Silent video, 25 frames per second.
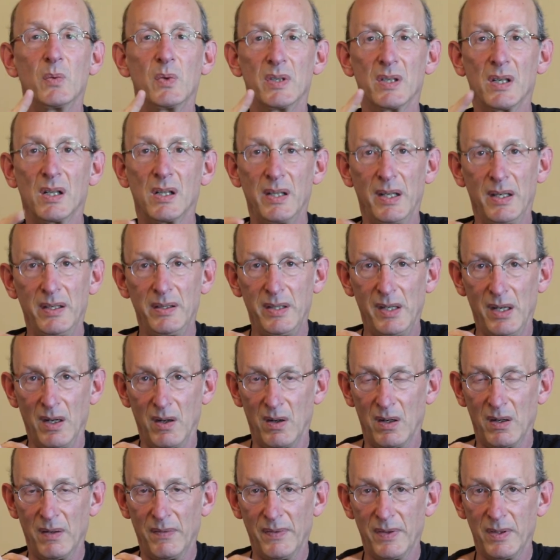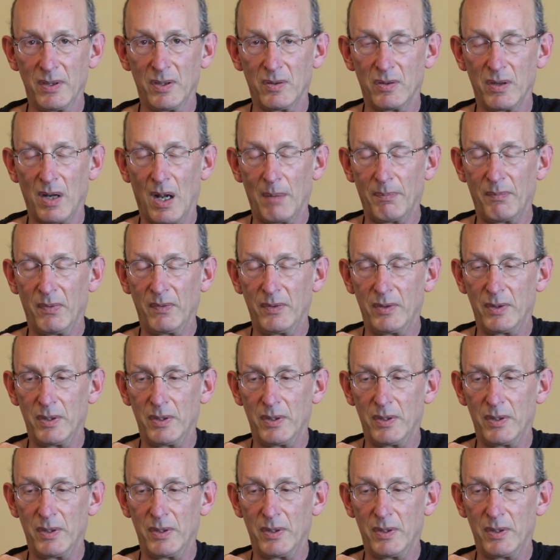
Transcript: was glinting off this drop of